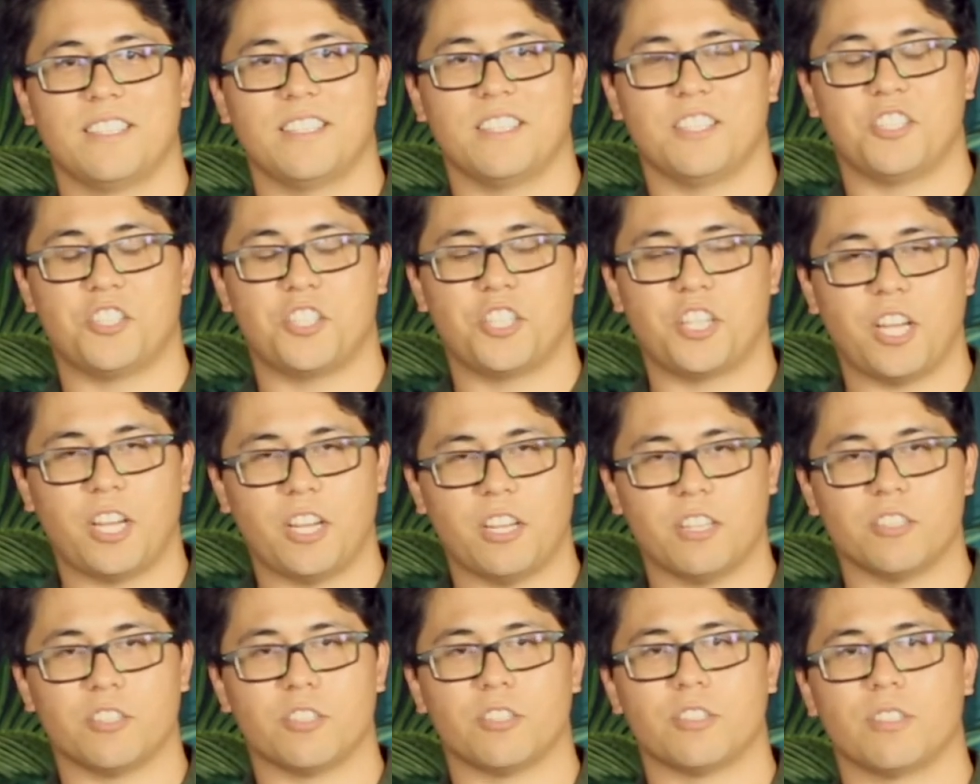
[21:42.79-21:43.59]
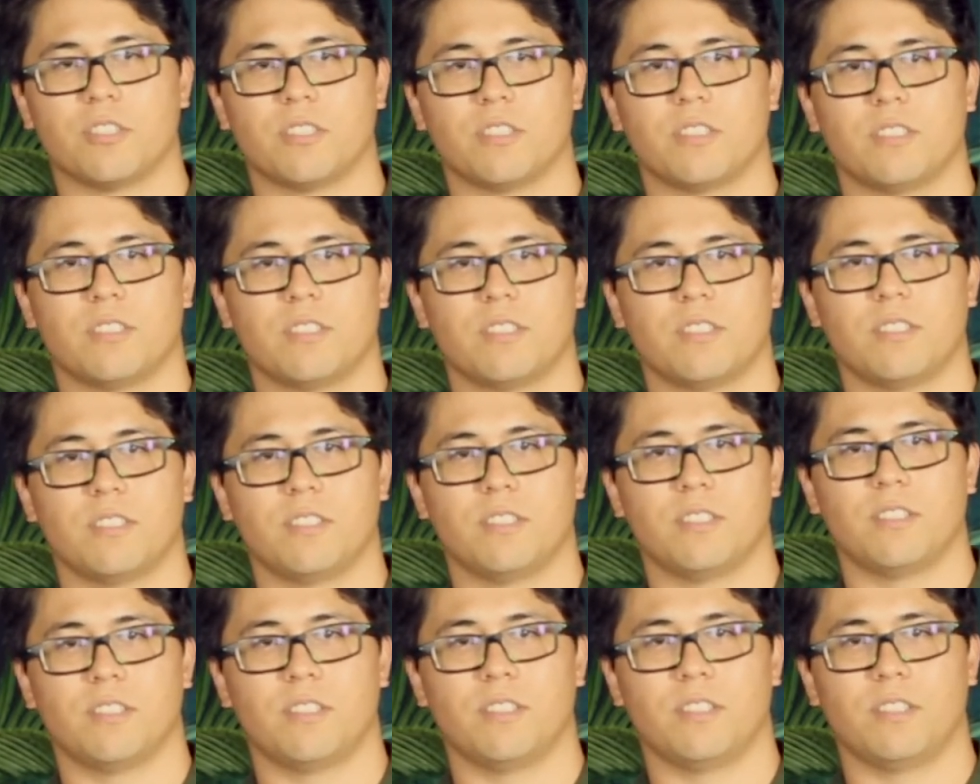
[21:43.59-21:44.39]
to change
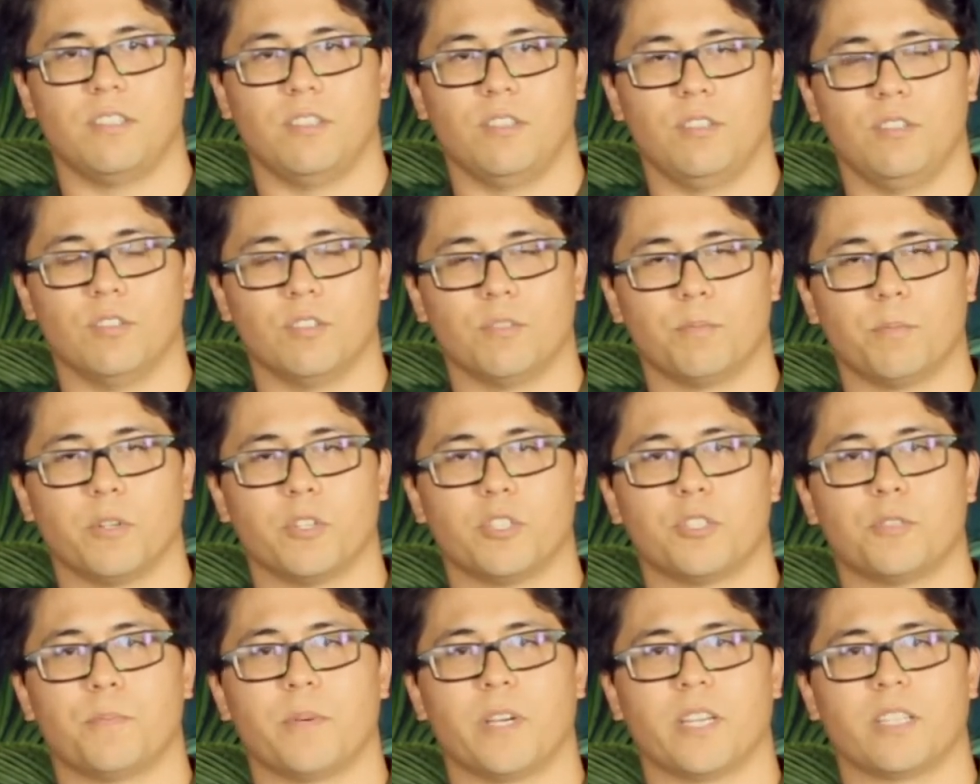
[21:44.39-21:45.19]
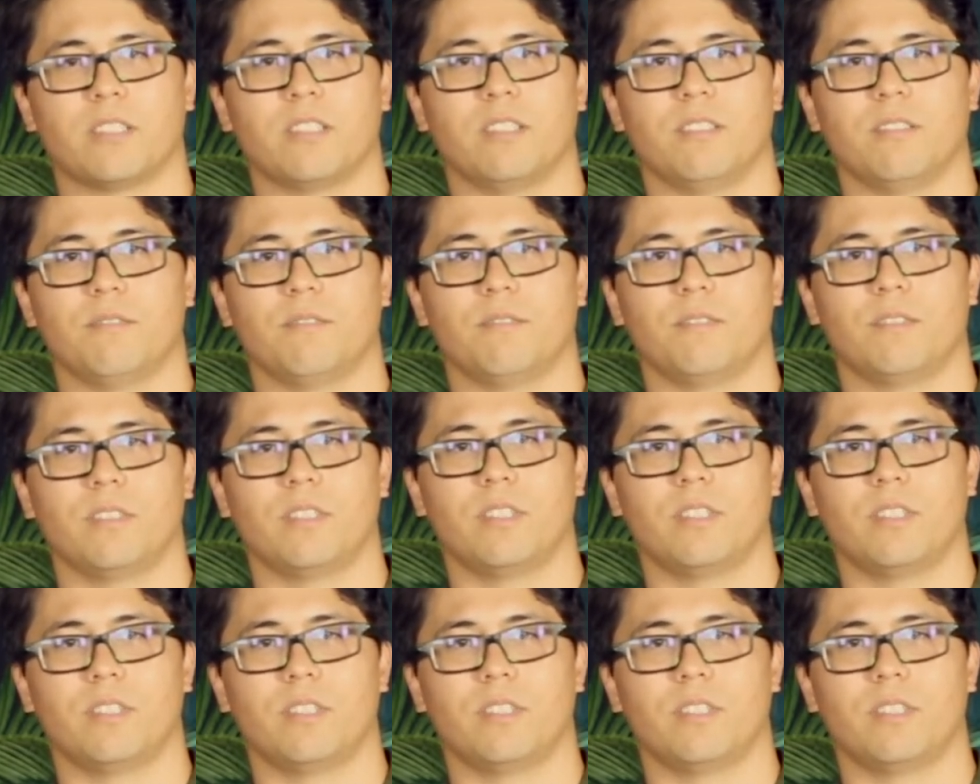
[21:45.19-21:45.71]
your perspective,